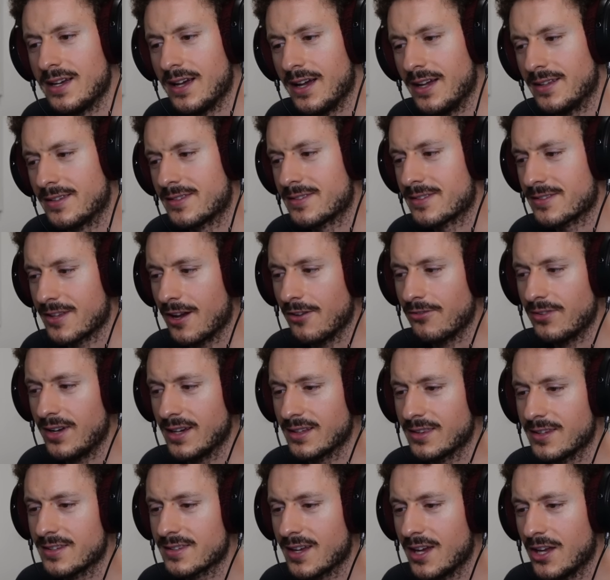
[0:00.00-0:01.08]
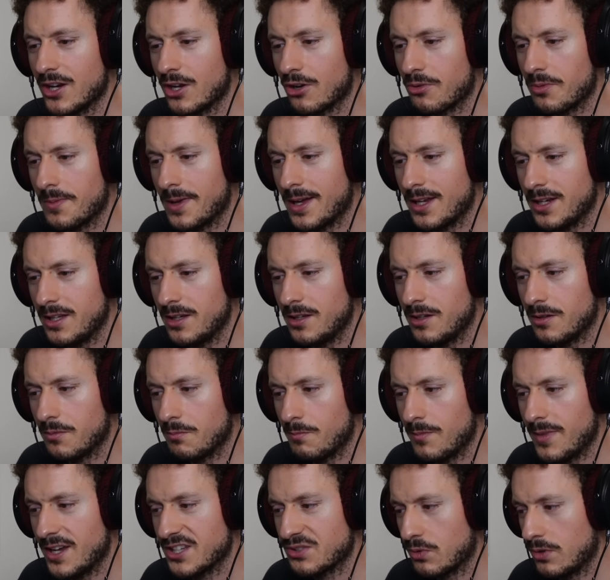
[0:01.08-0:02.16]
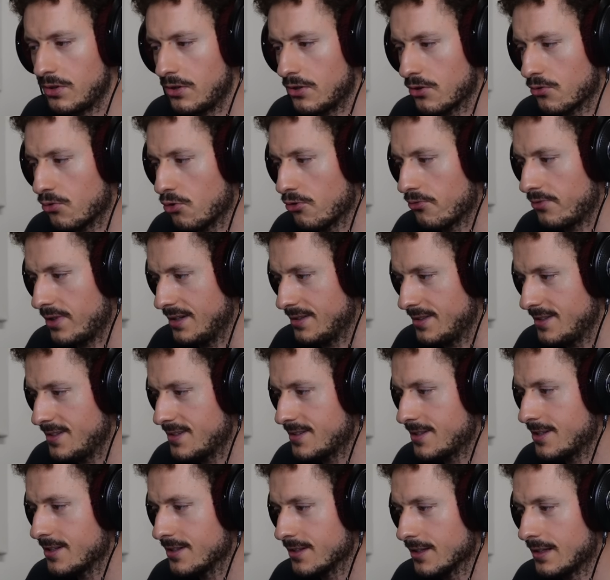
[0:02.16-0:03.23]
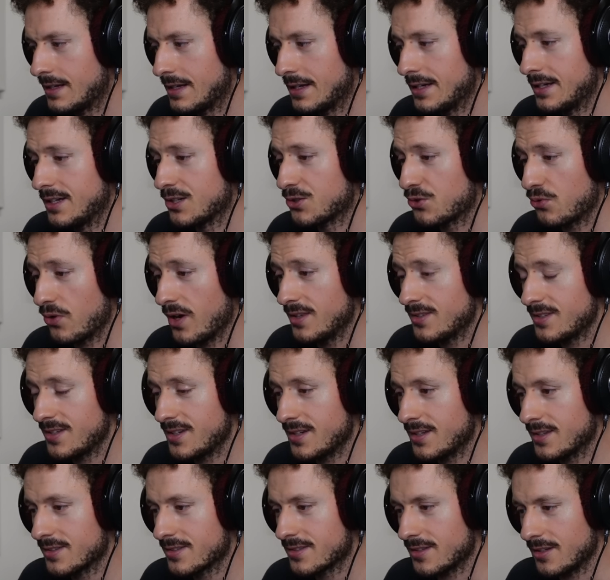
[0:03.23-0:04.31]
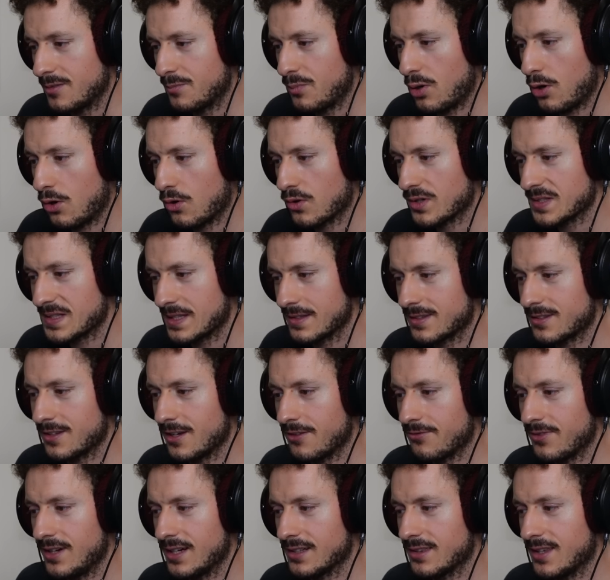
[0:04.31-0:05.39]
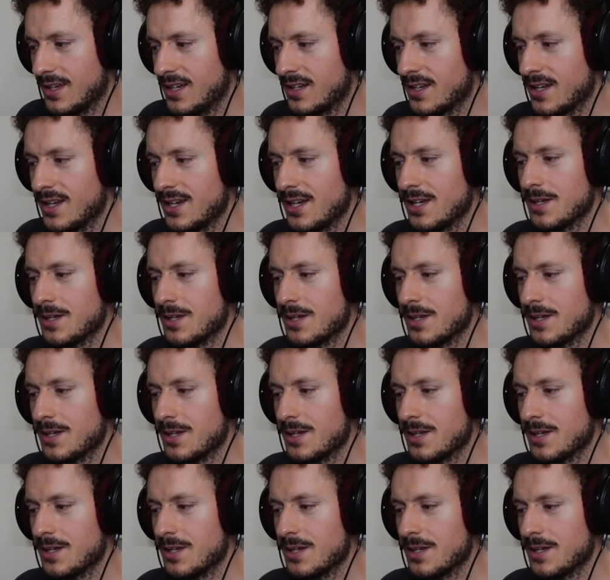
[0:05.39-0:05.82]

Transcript: And stuff like this can already mess with your roof, like these little transients and pokes and stuff like that.